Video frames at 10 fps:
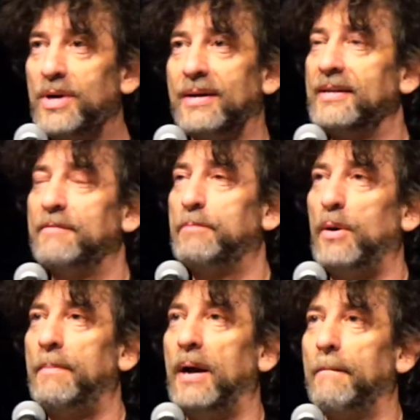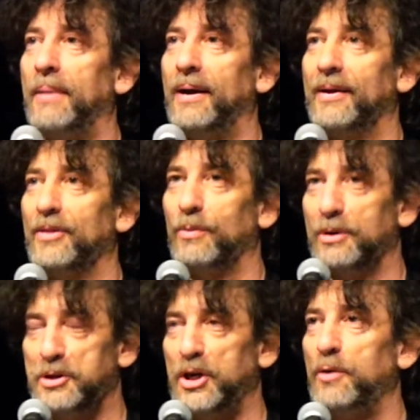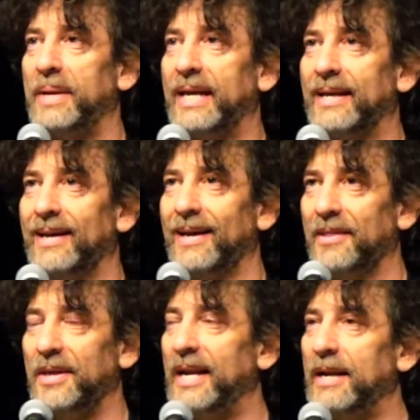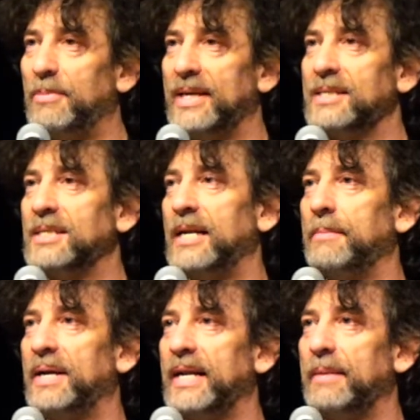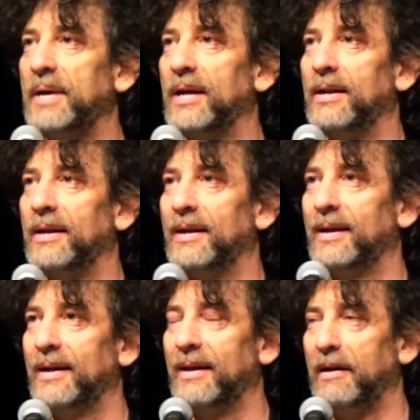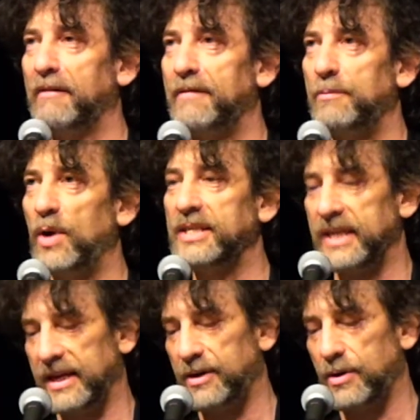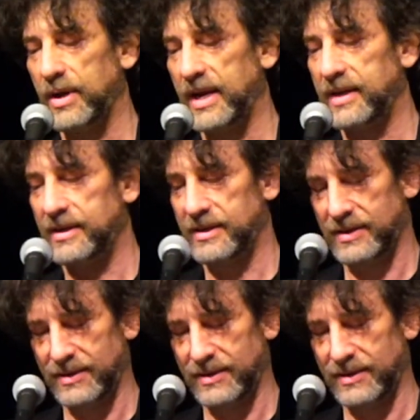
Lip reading: kind of pop-up that will show me that anybody is sending me an email if I'm writing in longhand.